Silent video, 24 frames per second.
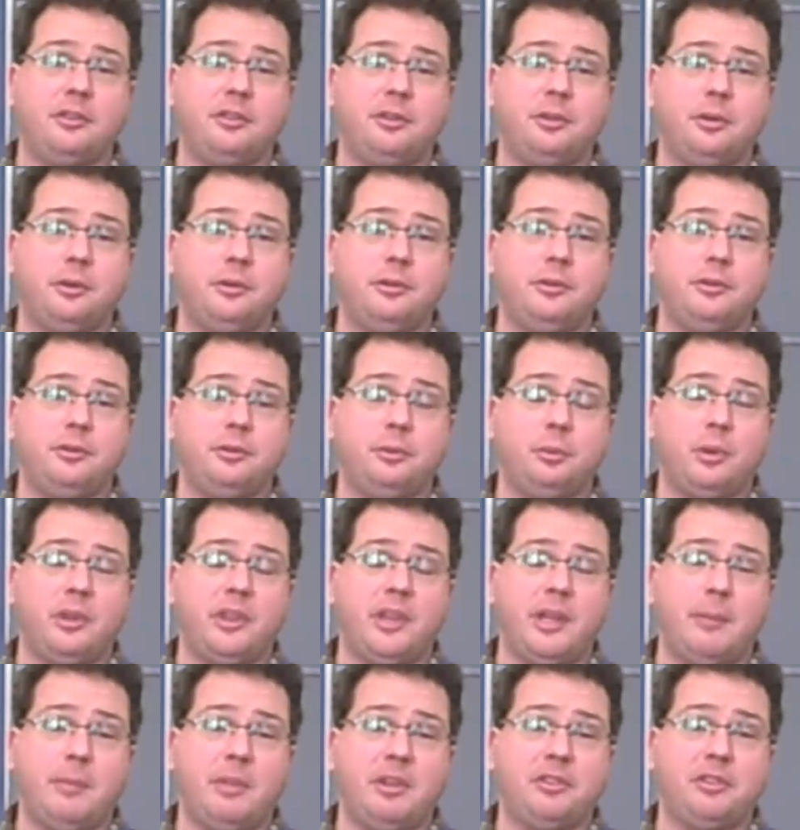the students
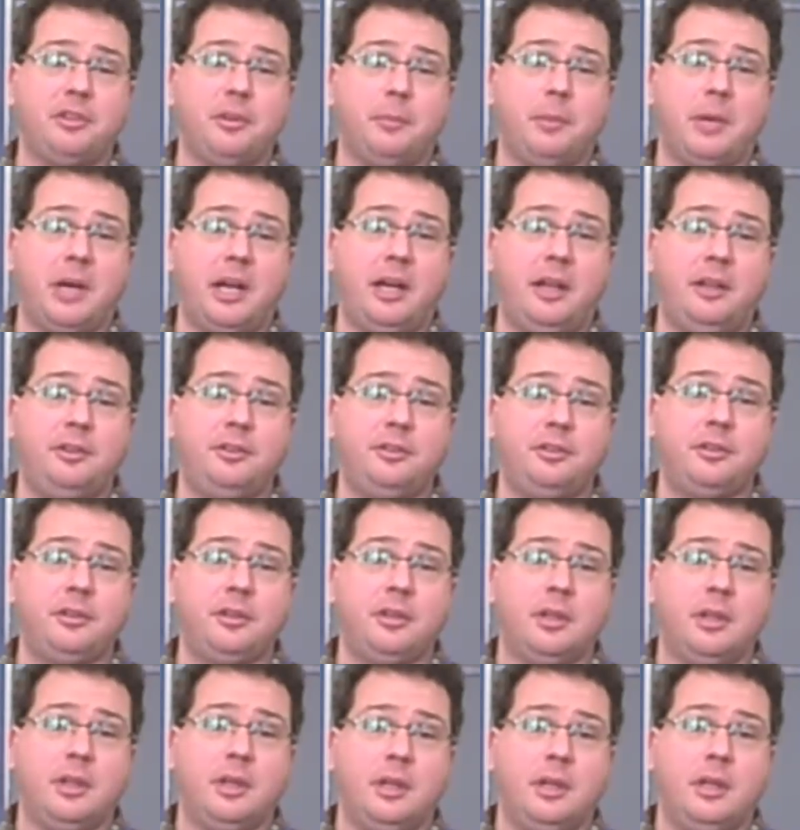when they miss the bus.
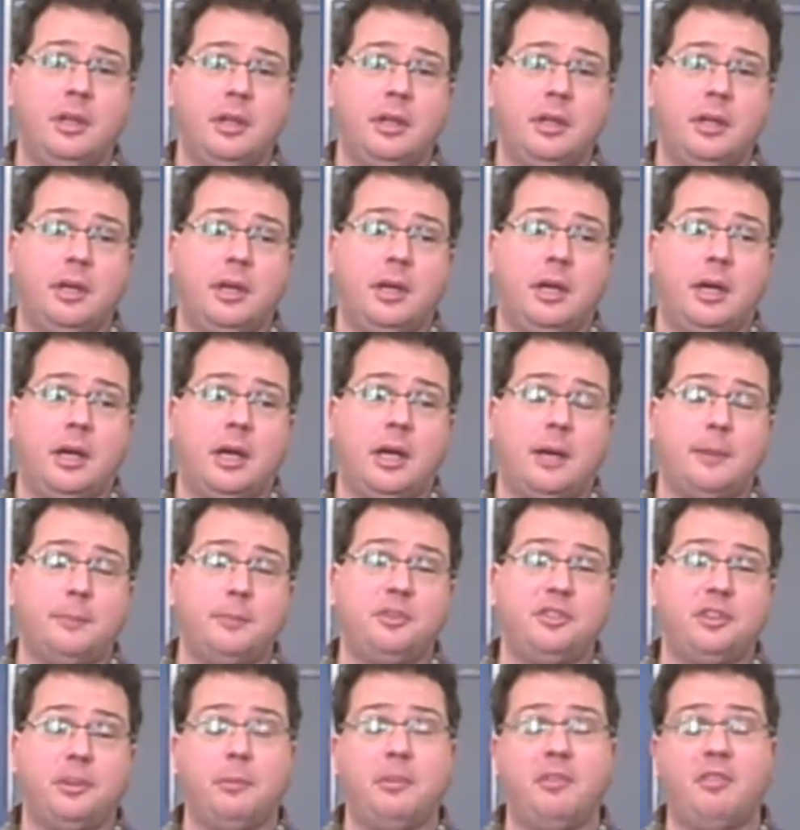
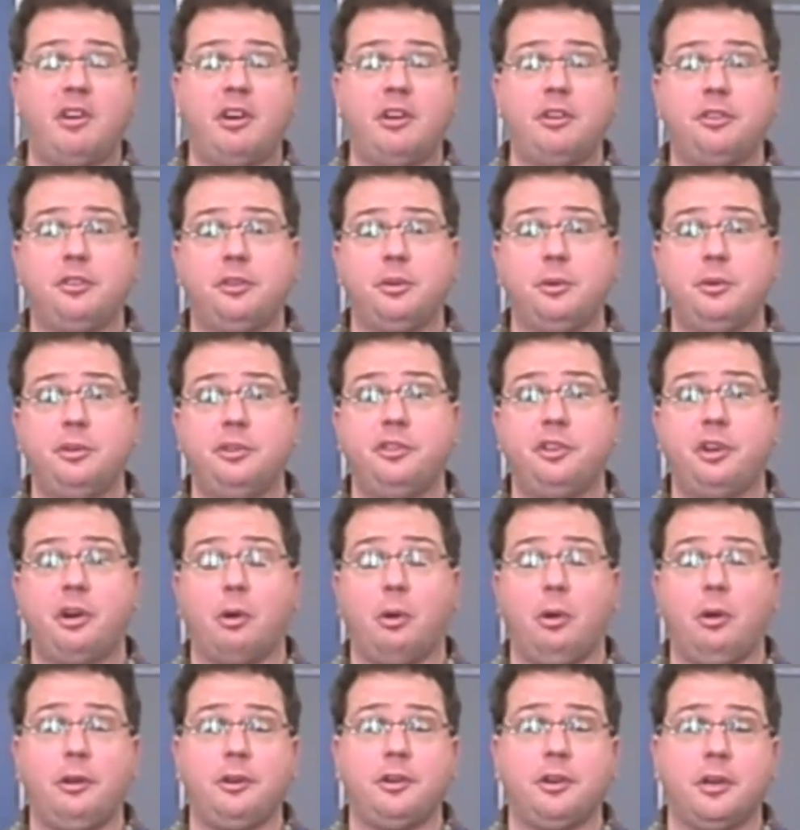Some of our students are
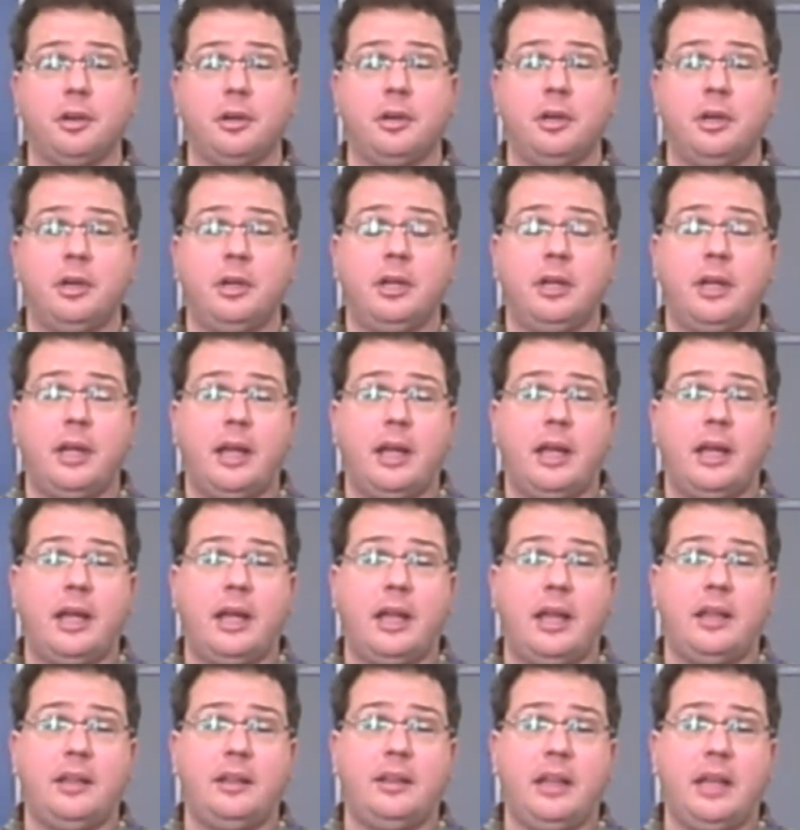older,
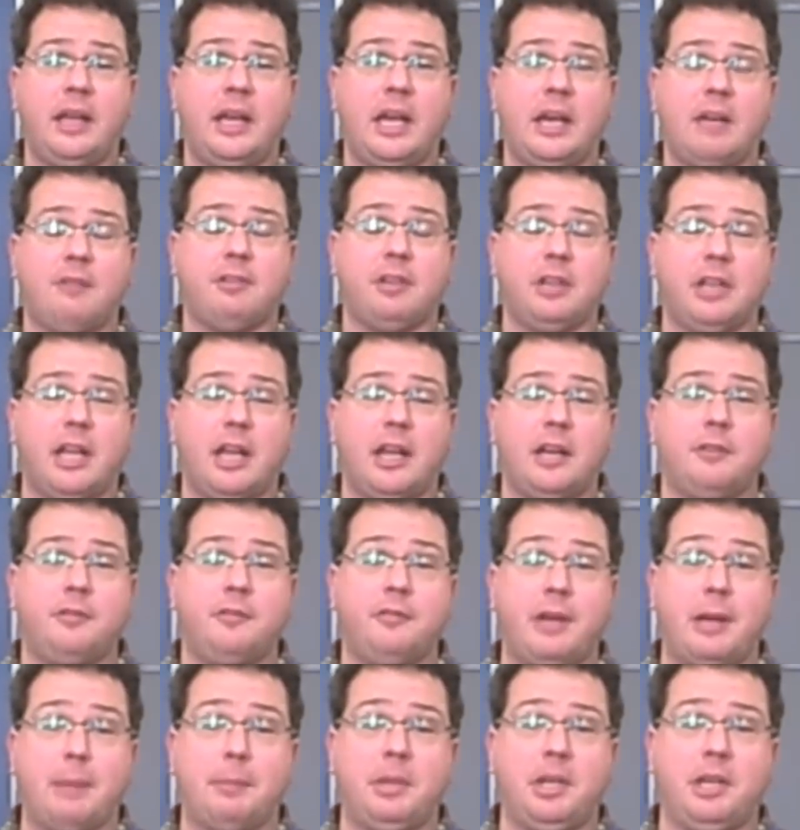and they have a lot
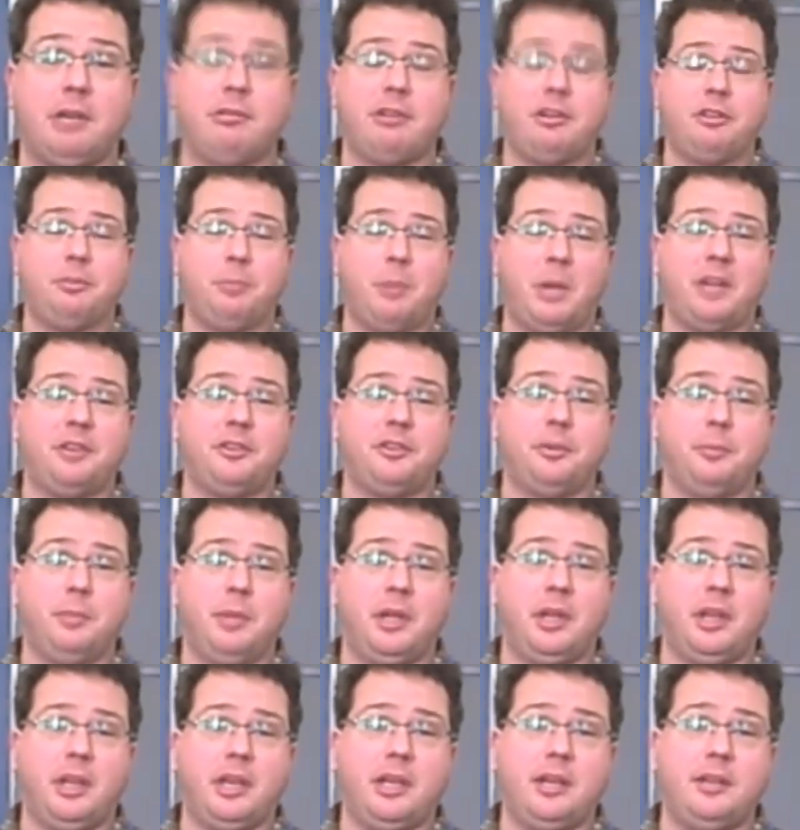of family
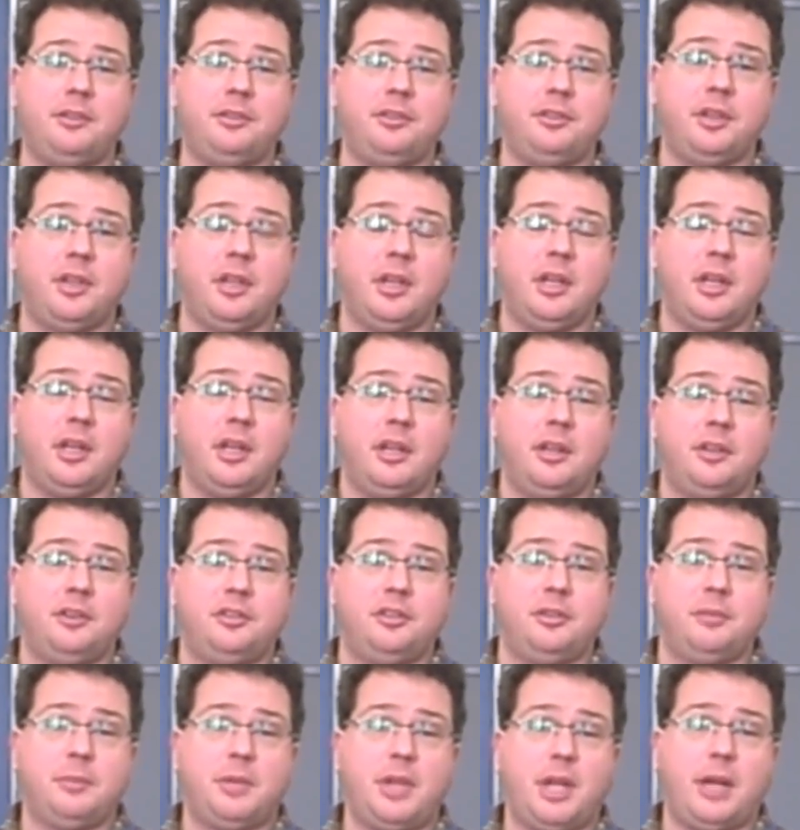responsibilities.
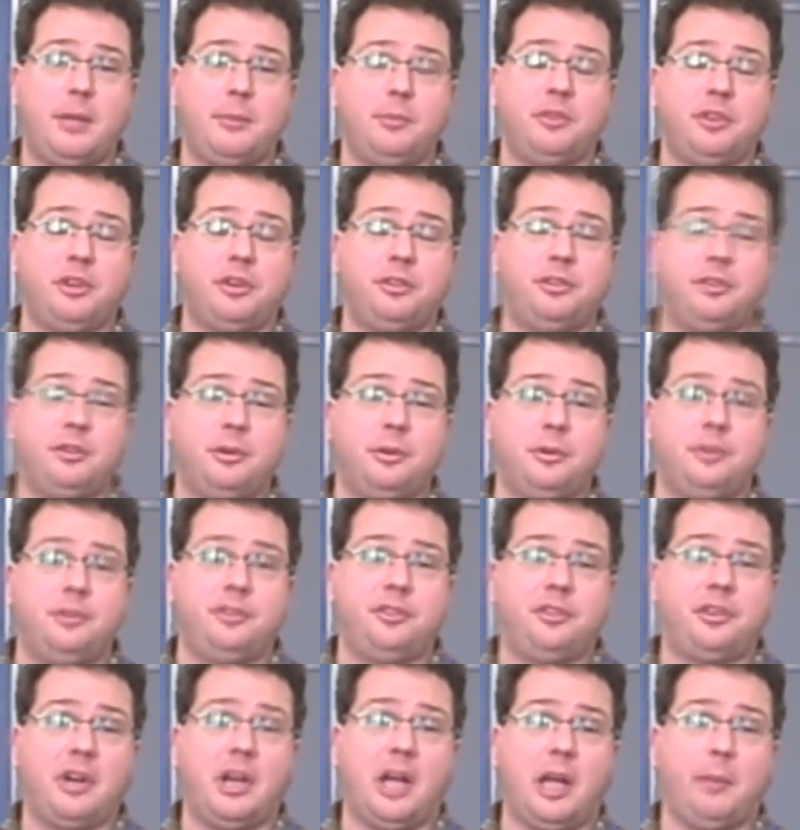Sometimes our
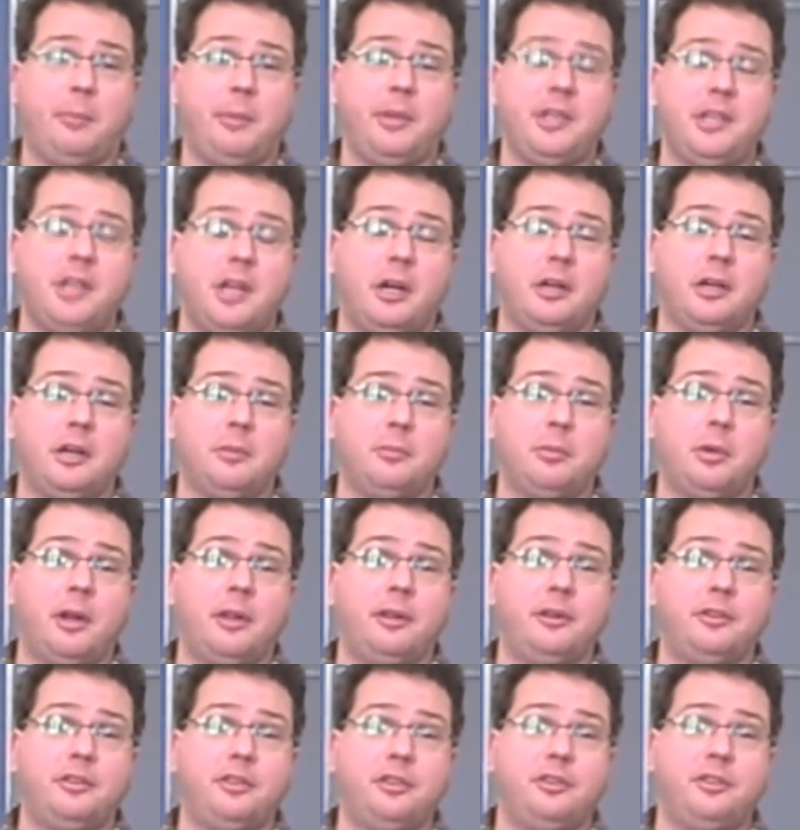students are helping younger
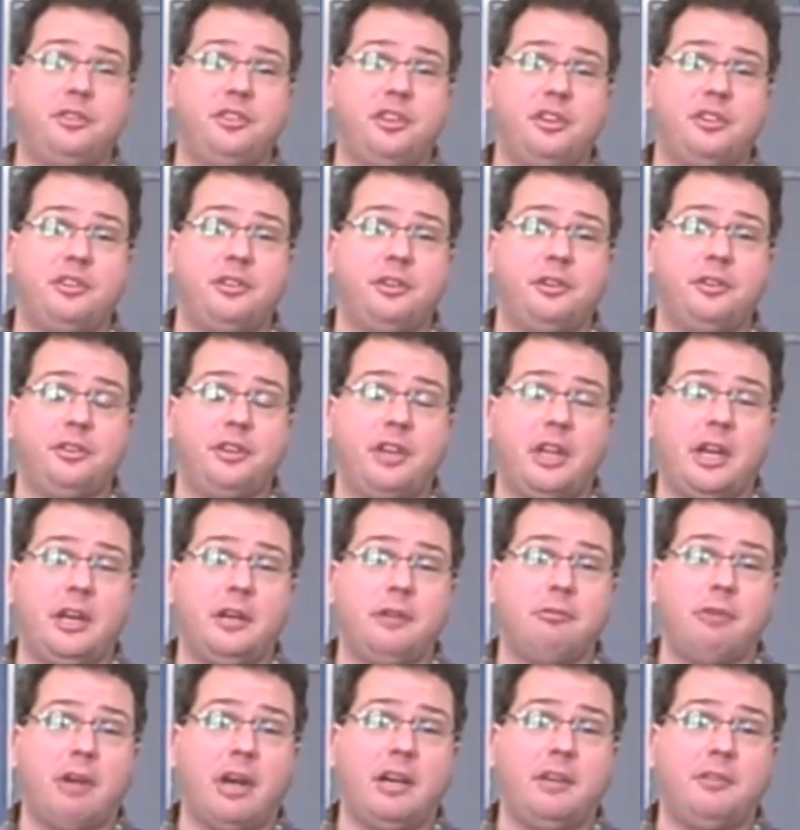brothers and sisters
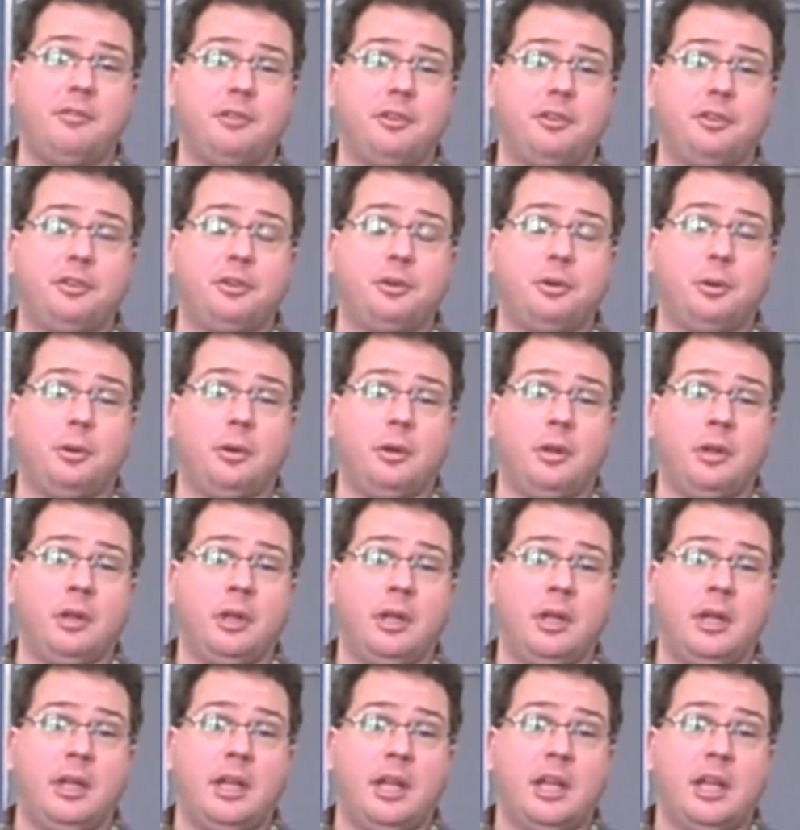getting ready for school.